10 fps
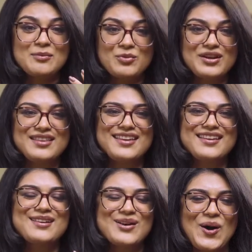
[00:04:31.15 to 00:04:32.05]

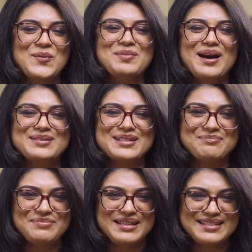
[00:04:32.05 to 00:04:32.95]
breathing, compounding
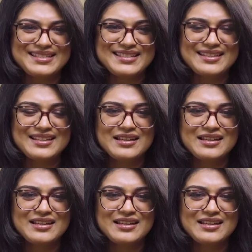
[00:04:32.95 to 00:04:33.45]
beast.